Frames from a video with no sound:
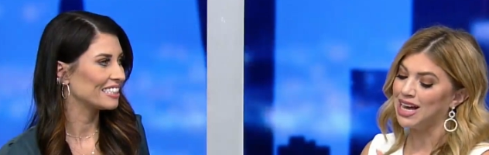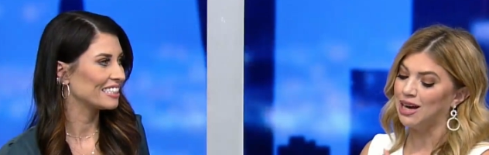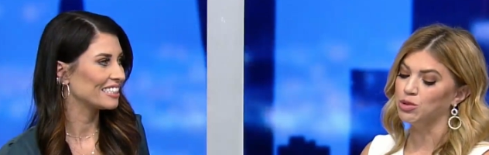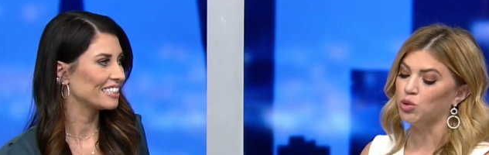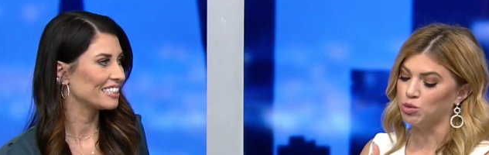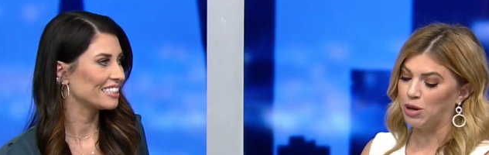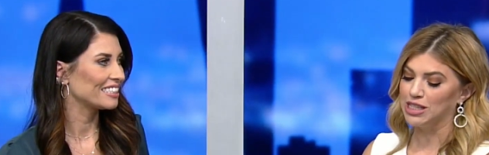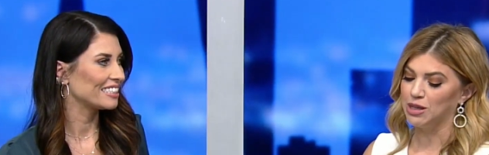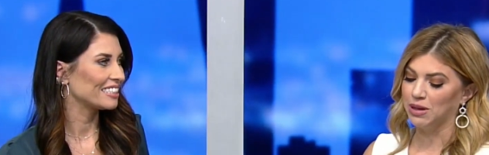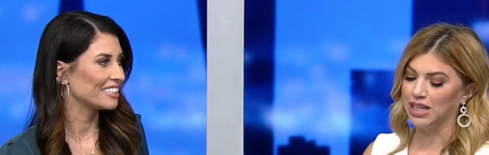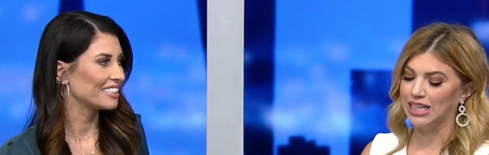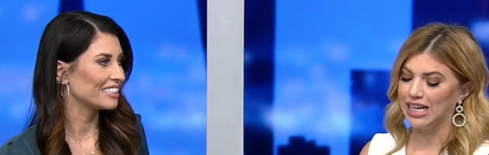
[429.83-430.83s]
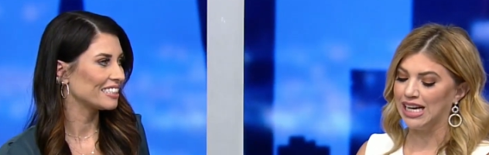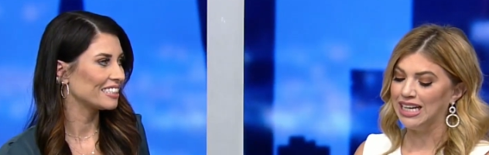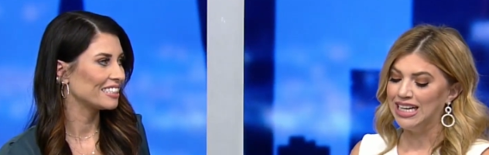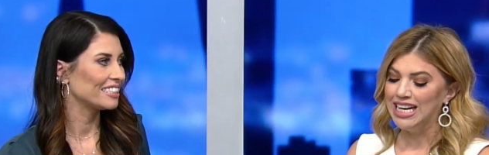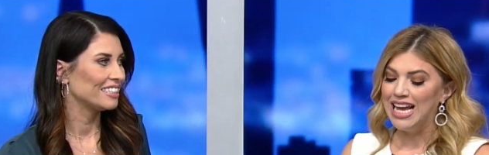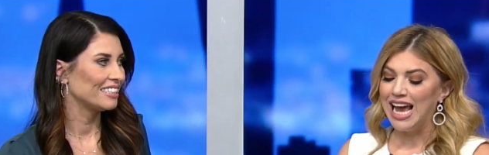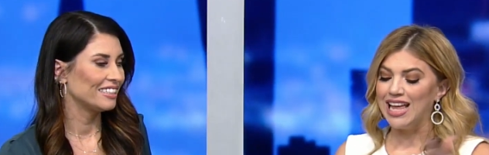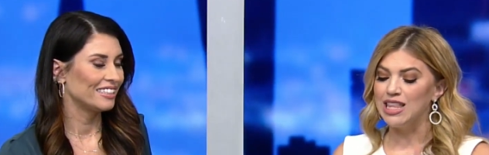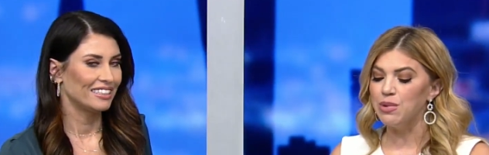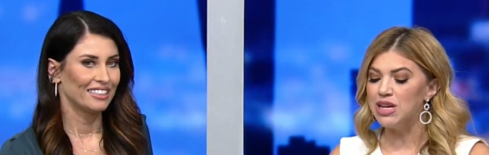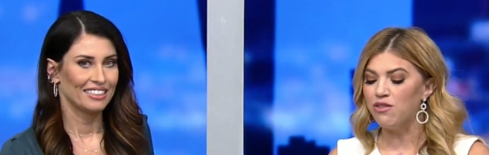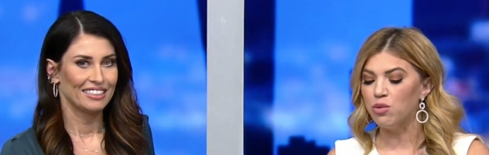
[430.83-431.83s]
Speaker 1: comes responsibility, and they
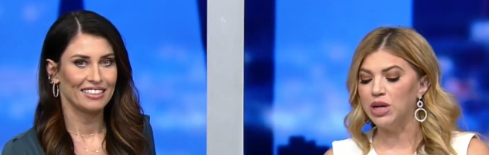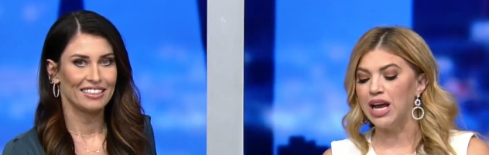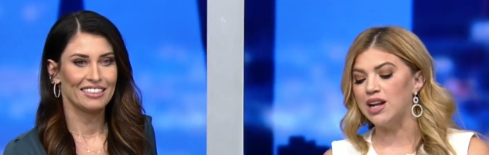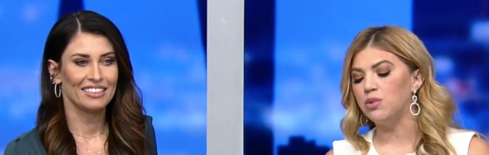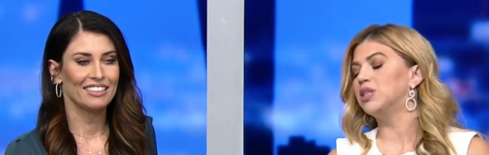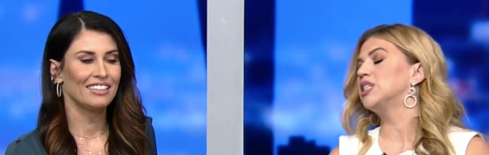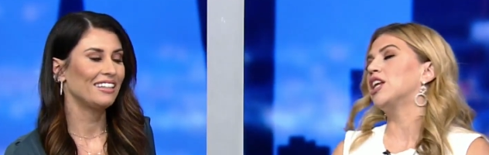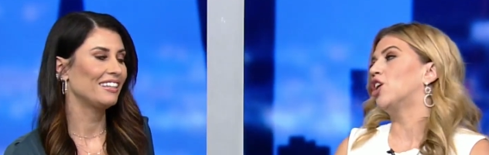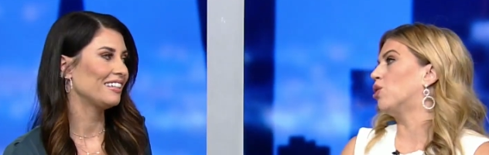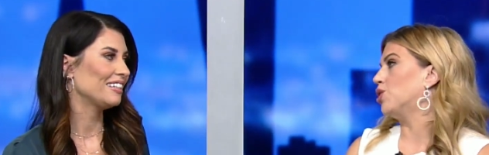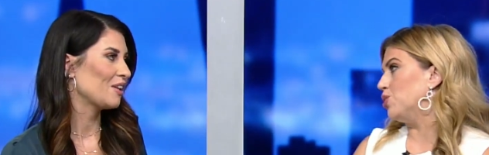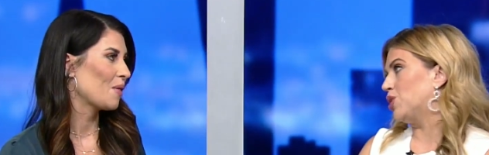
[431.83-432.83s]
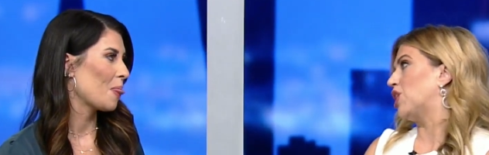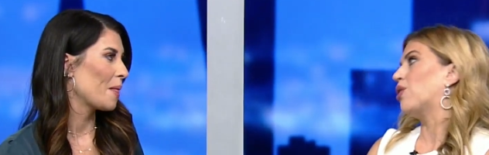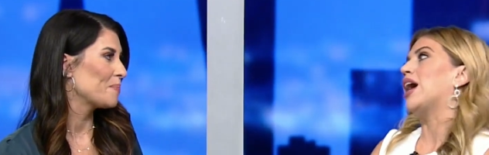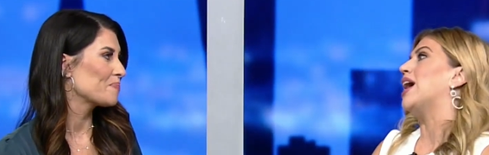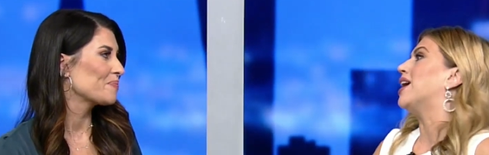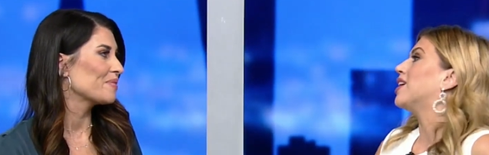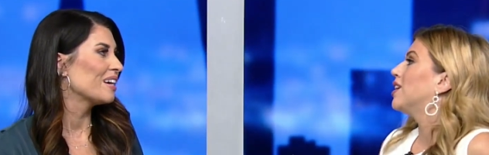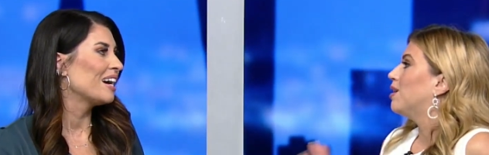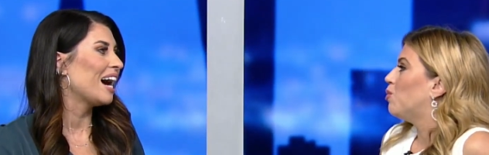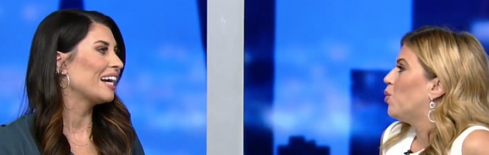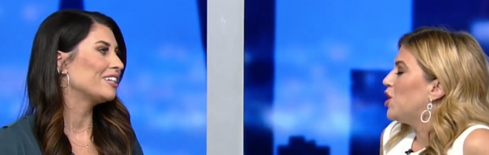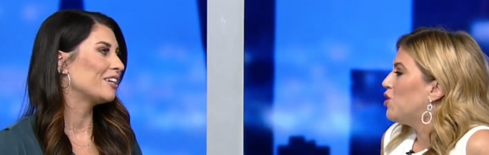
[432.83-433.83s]
would never want anyone to get hurt using their hack.
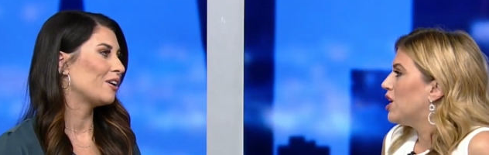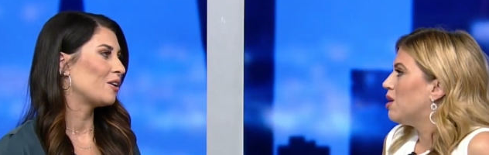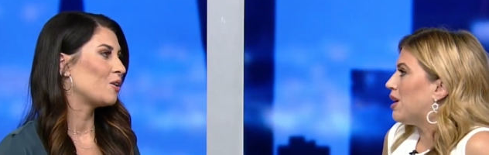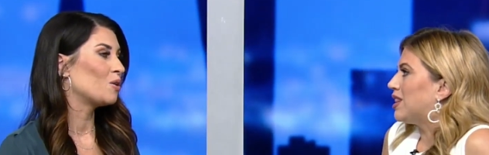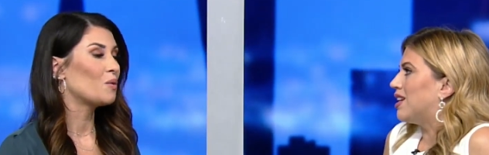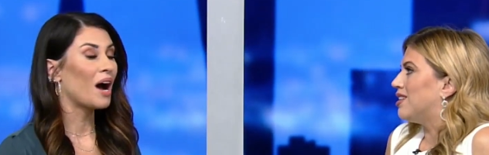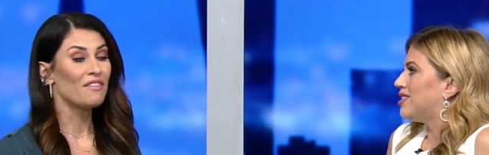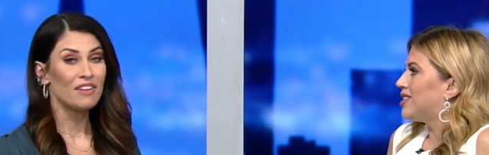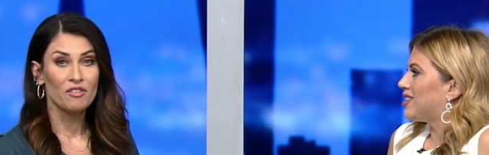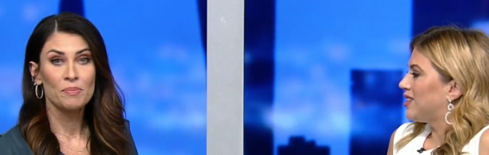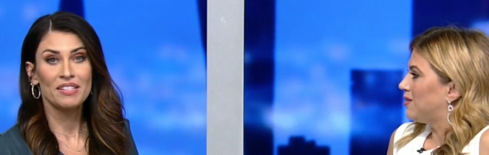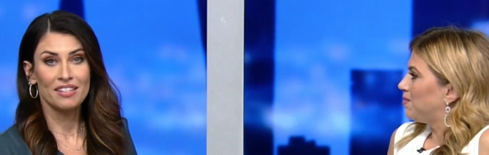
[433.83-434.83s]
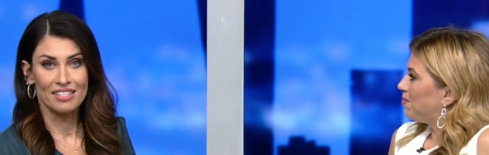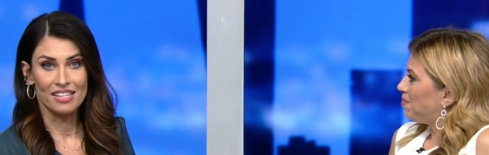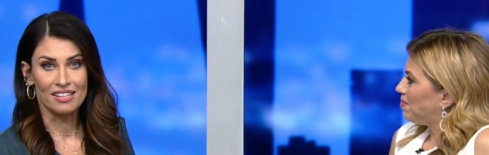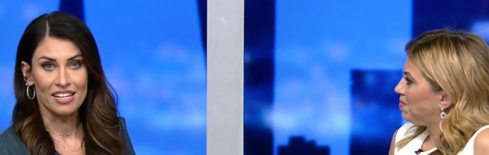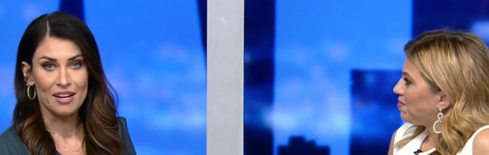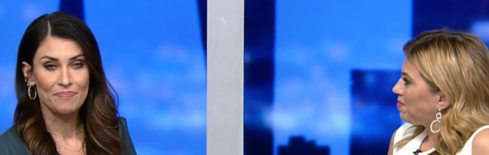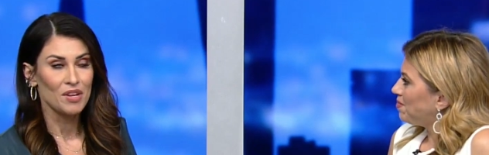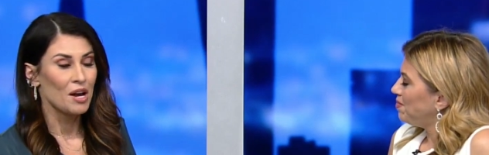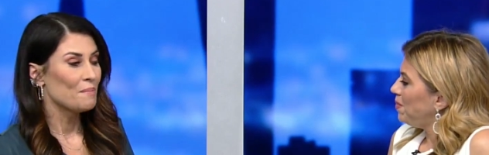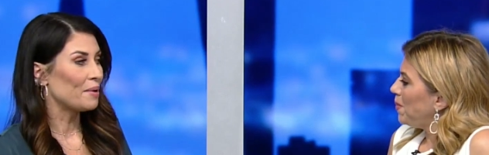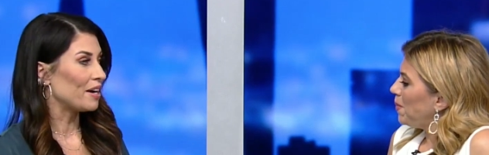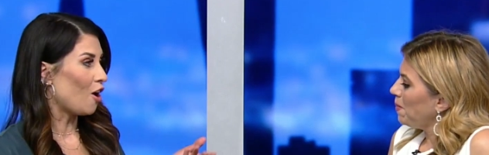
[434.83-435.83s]
What I do you know. think about this? I've
Speaker 2: never been to Disney,
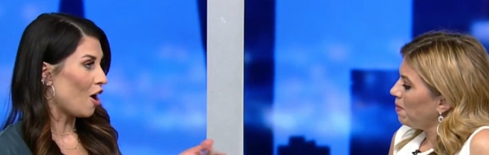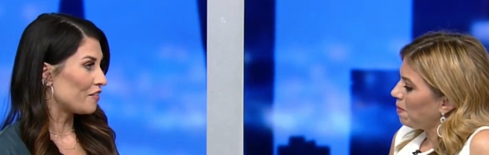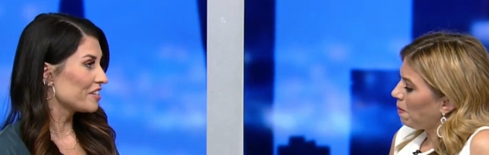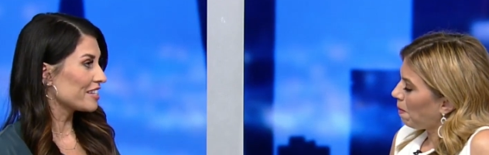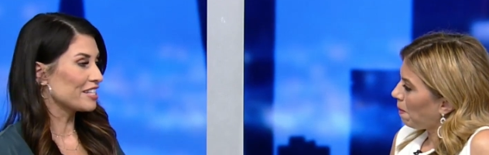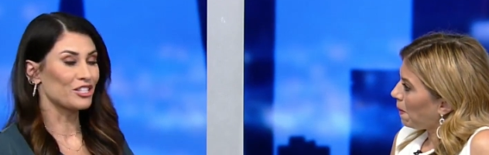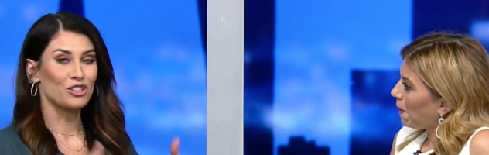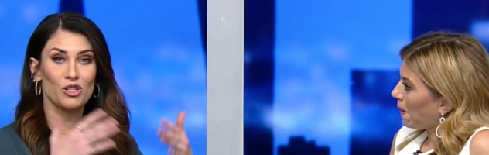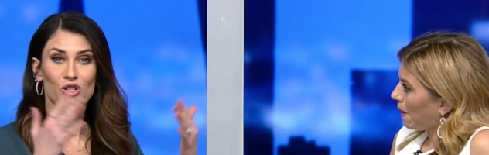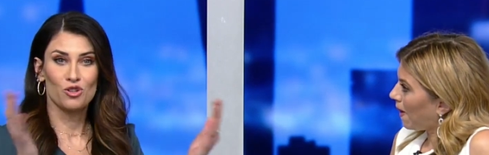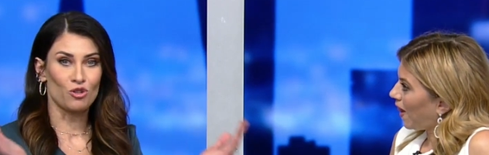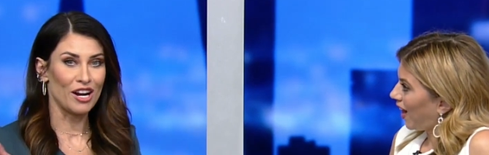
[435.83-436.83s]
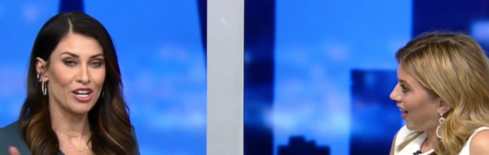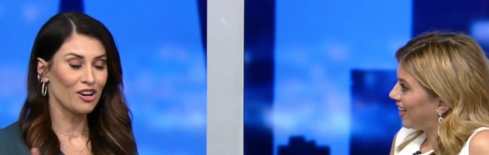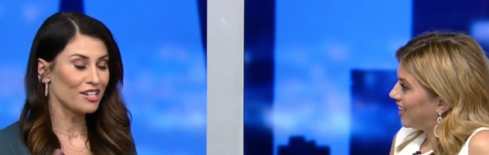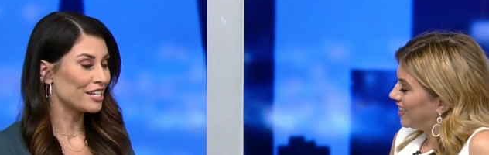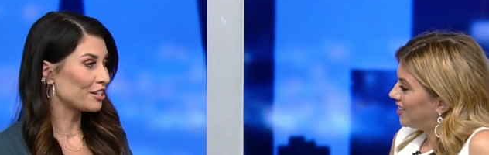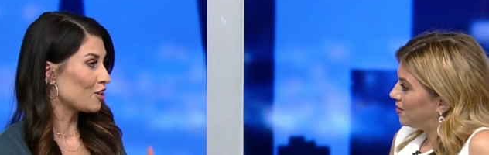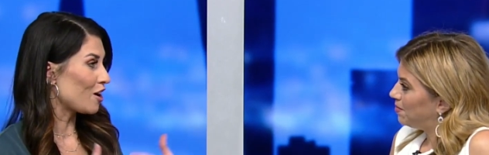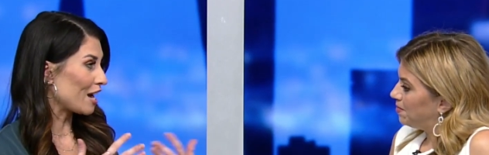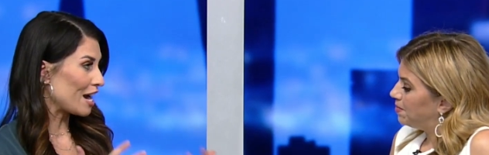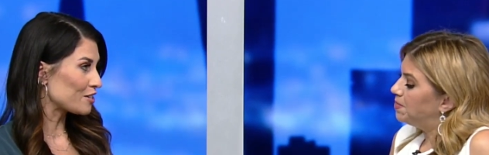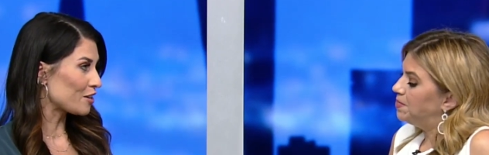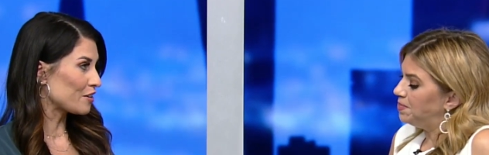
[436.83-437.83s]
but obviously this is trending on TikTok. I
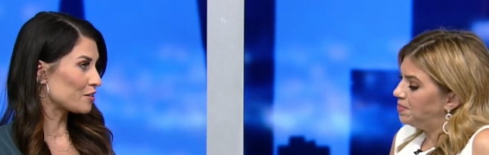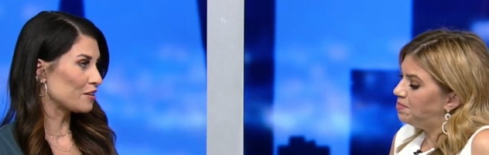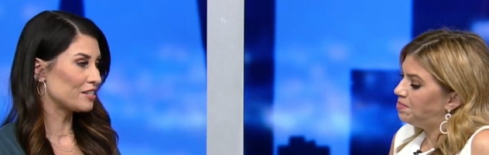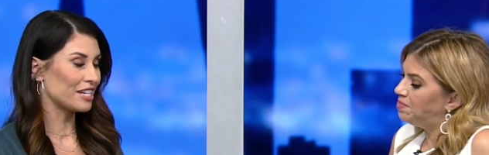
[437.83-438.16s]
saw this on